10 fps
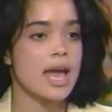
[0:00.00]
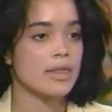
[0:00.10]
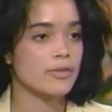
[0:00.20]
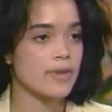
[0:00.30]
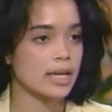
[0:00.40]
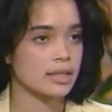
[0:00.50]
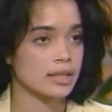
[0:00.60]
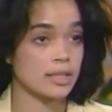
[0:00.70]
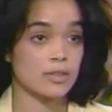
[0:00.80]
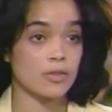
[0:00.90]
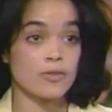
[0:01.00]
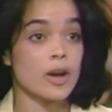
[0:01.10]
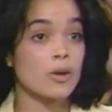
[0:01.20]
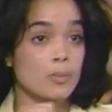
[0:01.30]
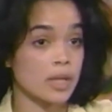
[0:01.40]
And the fact that there
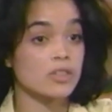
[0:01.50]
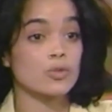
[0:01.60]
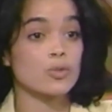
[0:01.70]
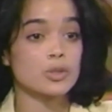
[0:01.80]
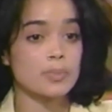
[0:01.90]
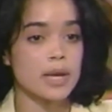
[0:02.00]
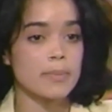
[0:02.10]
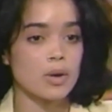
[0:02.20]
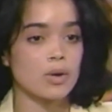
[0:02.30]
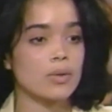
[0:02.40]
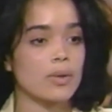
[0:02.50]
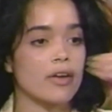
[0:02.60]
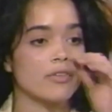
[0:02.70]
are a bunch of rich people who